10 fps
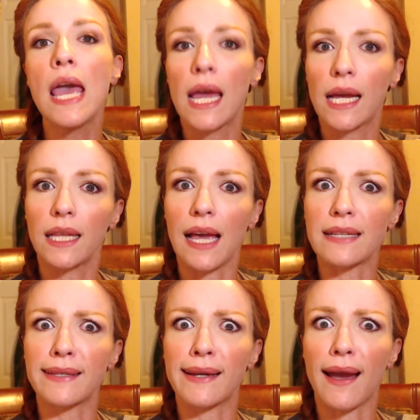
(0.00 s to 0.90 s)

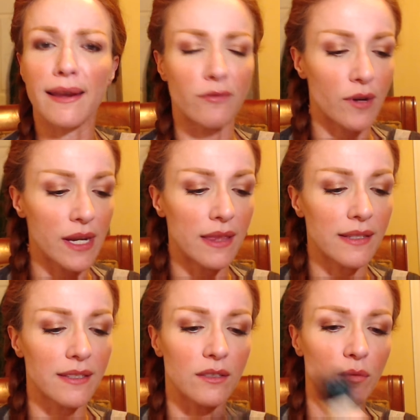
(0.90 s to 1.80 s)
Classic Ivory, and
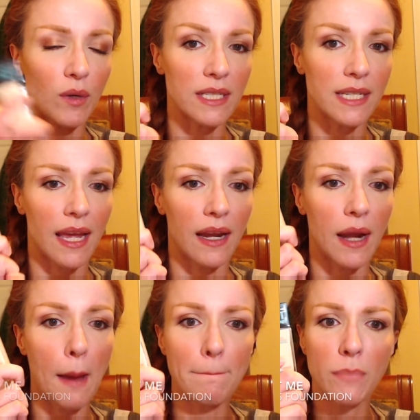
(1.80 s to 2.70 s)
this is 110
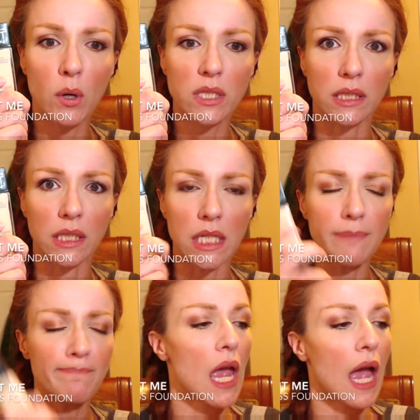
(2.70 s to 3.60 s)

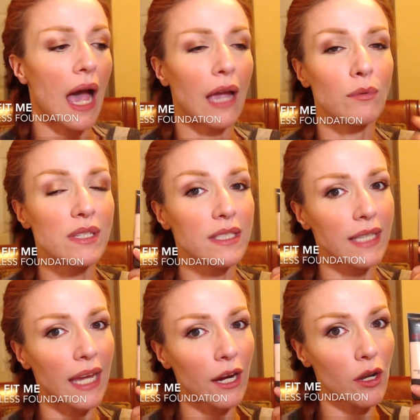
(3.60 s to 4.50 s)
Porcelain. I was
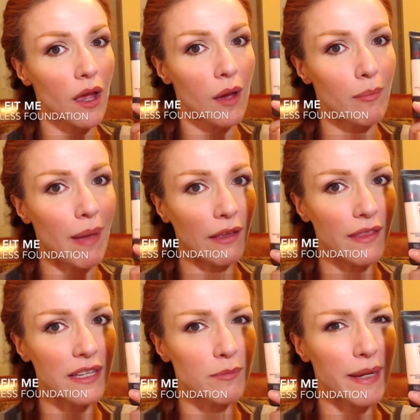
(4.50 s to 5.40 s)
scared about
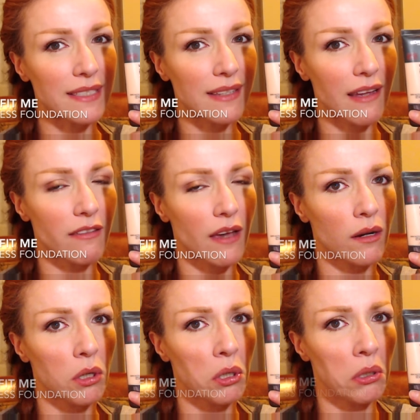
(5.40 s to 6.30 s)
this because I thought,
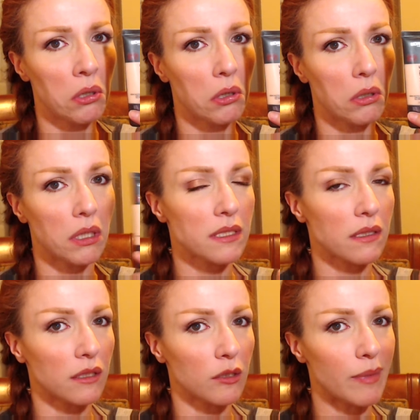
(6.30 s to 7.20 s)
oh, it looks a
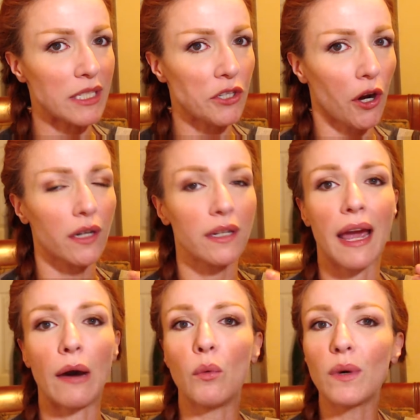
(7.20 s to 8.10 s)
little bit dark.
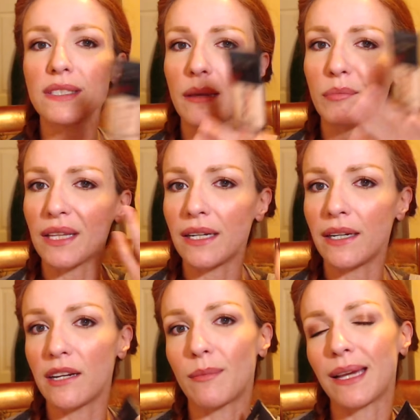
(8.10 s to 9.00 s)
Now, once I blend it
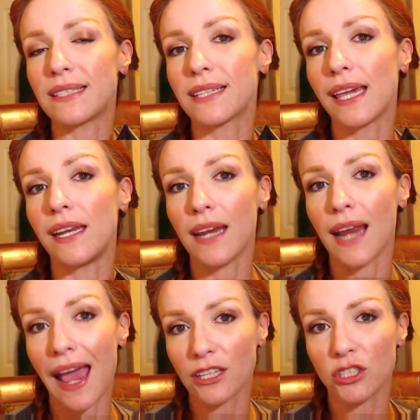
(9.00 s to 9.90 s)
into my skin, it
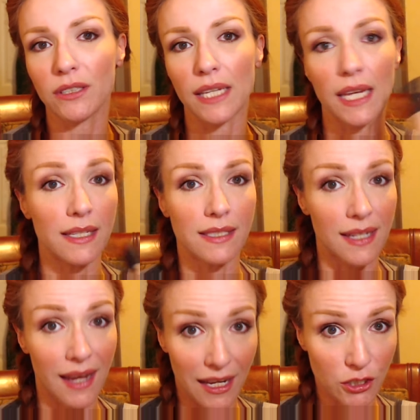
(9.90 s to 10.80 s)
actually is
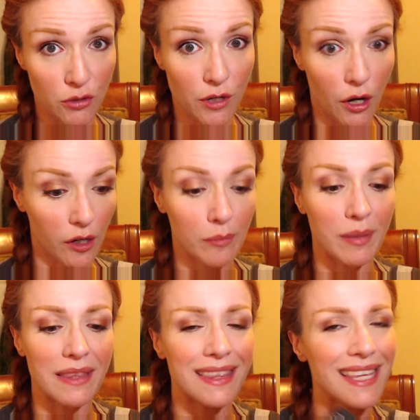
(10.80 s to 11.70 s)
not too dark,
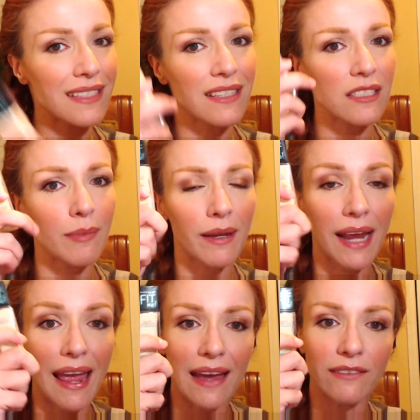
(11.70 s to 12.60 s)
but this is about a
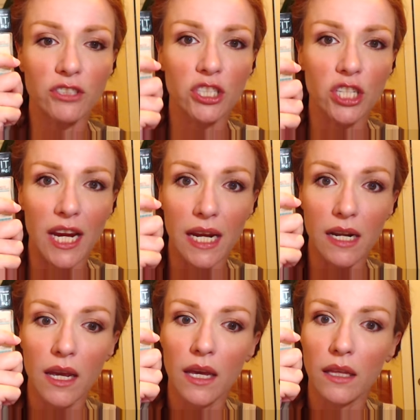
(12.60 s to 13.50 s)
half shade
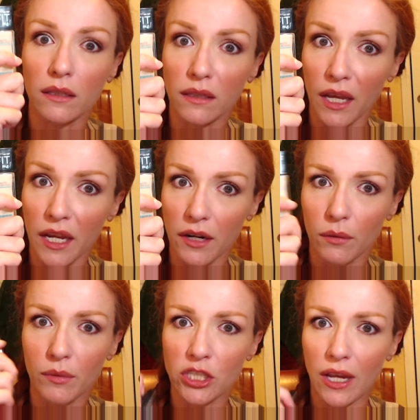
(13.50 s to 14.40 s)
lighter,
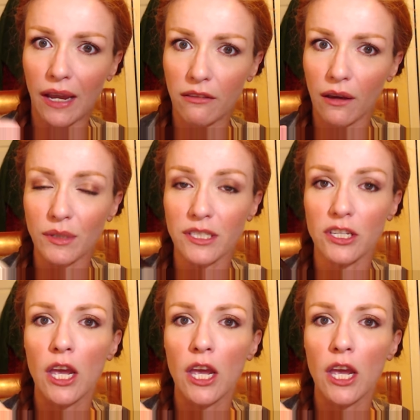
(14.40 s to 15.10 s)
which I thought was